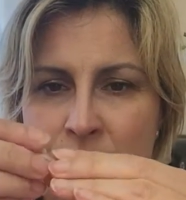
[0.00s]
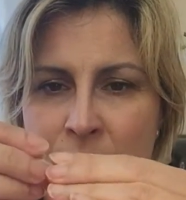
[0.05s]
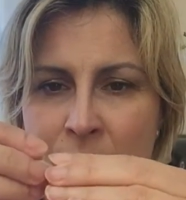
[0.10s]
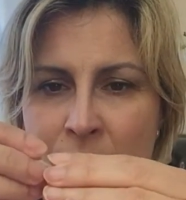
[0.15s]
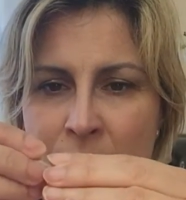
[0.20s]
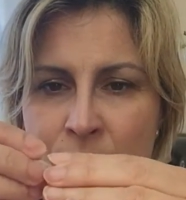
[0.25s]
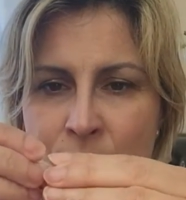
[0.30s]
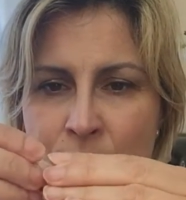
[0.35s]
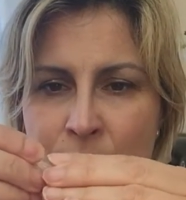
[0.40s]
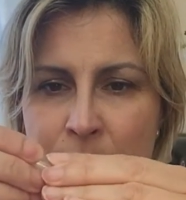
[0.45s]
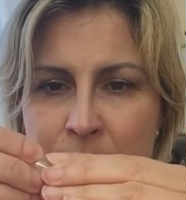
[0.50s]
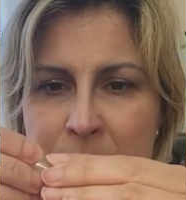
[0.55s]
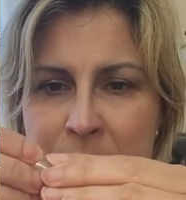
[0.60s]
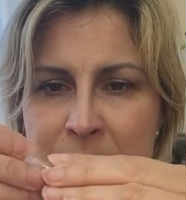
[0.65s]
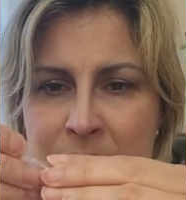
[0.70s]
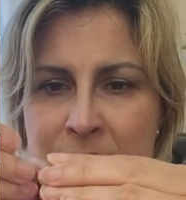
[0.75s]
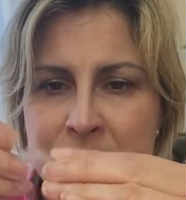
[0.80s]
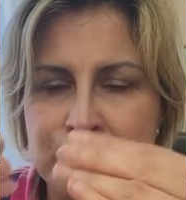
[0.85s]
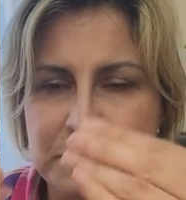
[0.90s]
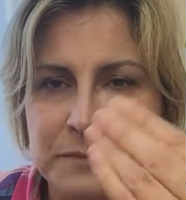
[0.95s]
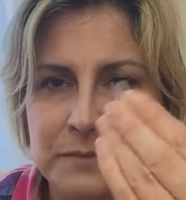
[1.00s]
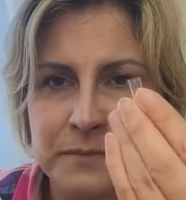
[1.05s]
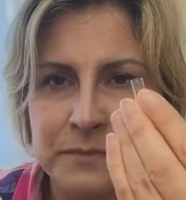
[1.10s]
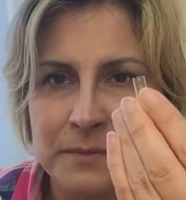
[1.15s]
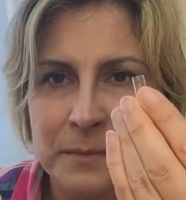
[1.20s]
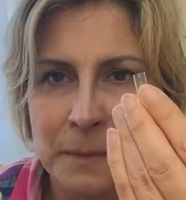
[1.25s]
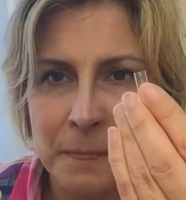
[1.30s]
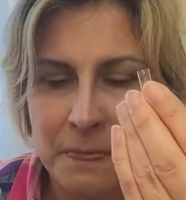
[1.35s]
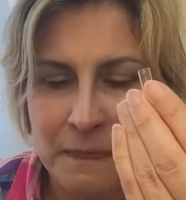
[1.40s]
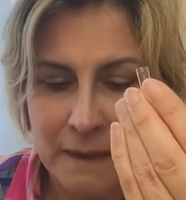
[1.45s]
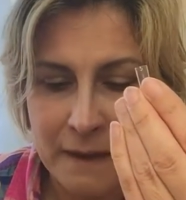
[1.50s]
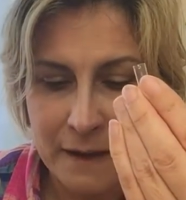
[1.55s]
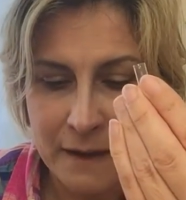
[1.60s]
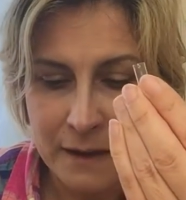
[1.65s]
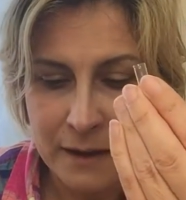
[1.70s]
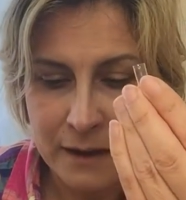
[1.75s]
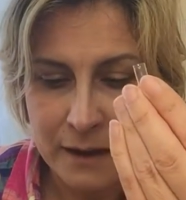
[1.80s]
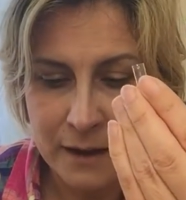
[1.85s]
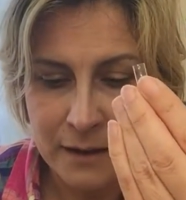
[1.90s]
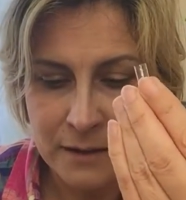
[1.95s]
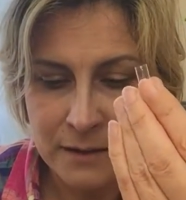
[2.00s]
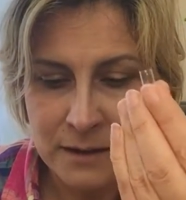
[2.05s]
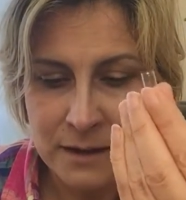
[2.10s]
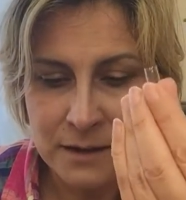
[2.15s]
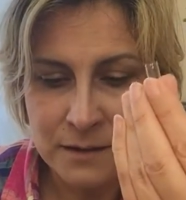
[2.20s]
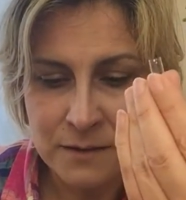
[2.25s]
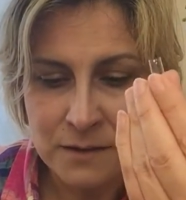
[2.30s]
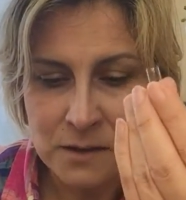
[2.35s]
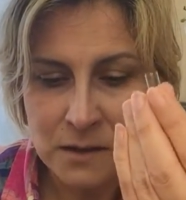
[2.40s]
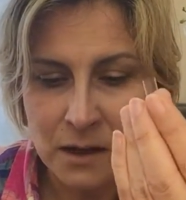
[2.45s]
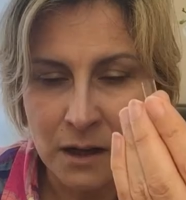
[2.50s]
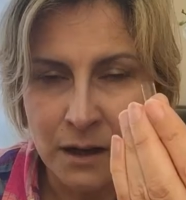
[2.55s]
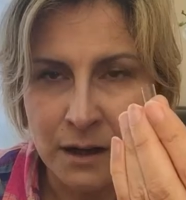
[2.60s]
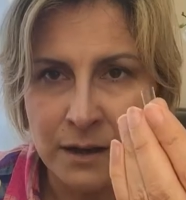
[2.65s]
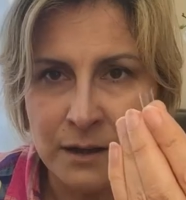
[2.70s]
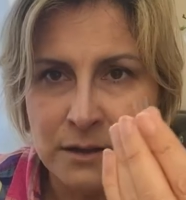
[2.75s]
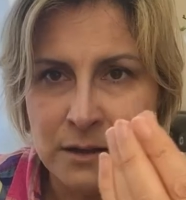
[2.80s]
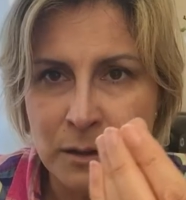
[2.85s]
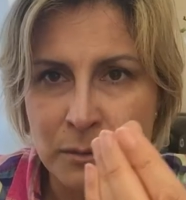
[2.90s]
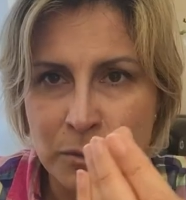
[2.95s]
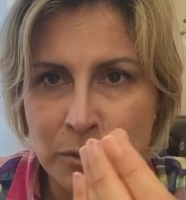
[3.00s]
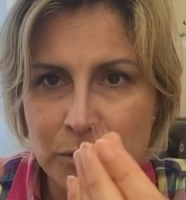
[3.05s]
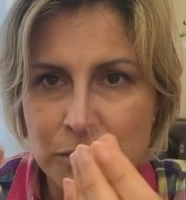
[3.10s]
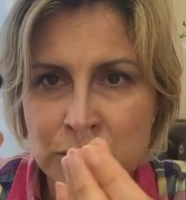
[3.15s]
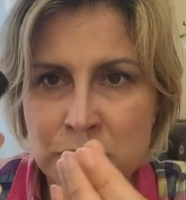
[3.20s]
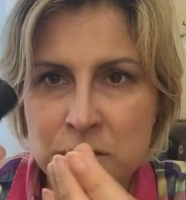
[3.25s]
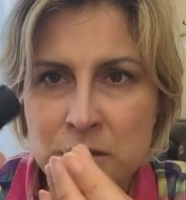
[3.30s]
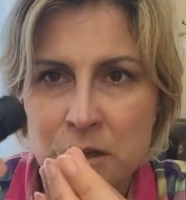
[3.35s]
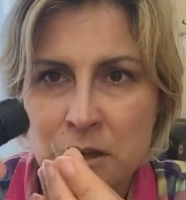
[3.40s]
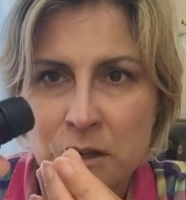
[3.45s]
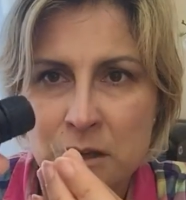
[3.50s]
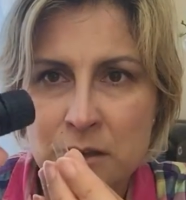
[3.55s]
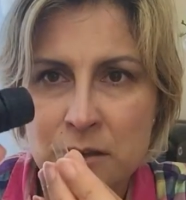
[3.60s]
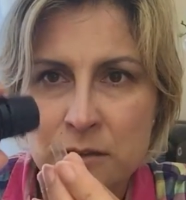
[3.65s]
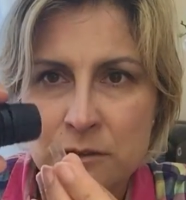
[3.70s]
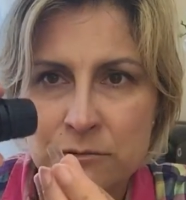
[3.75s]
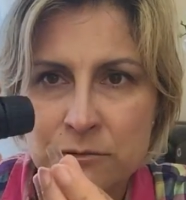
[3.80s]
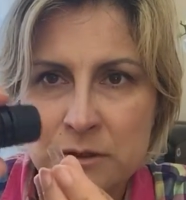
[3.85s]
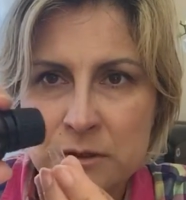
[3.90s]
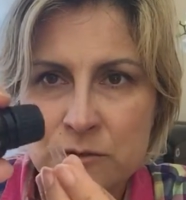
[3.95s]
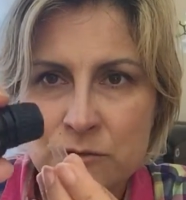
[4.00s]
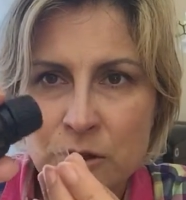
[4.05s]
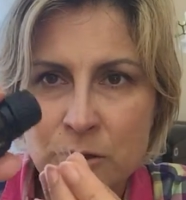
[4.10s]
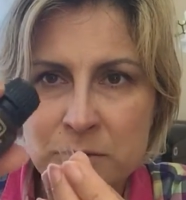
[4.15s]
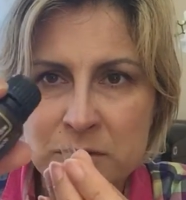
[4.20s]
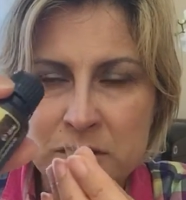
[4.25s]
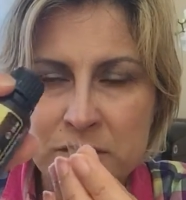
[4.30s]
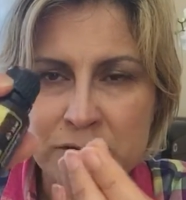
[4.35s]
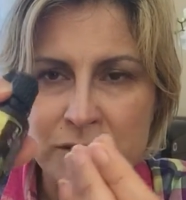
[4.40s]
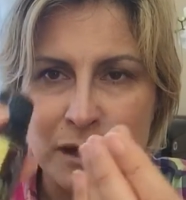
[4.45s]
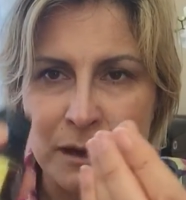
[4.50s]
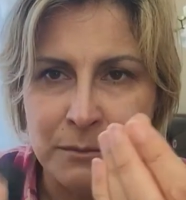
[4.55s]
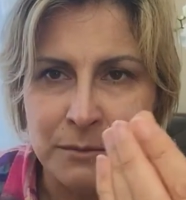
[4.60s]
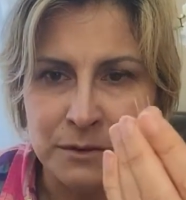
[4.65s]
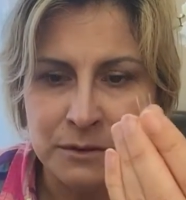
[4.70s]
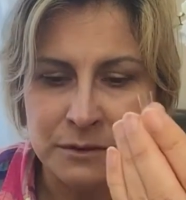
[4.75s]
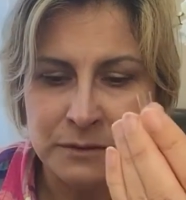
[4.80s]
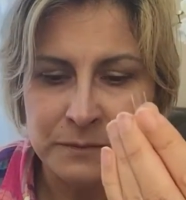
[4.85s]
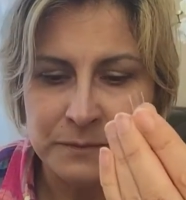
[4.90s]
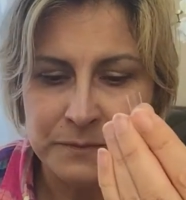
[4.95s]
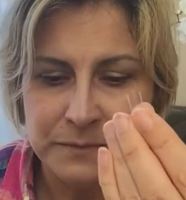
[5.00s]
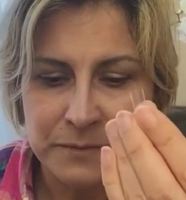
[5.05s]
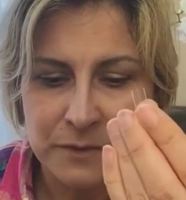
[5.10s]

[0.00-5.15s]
I open it, and inside I put 3 drops of lemon,